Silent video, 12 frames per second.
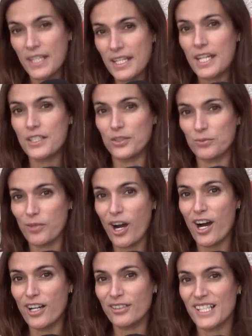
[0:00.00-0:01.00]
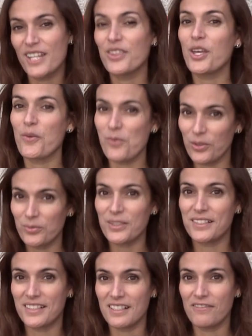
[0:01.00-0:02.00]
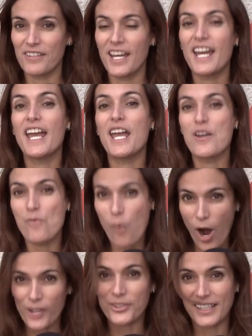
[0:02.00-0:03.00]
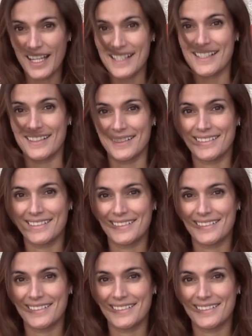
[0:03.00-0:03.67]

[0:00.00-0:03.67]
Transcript: they get it wrong, they will receive a water lesson.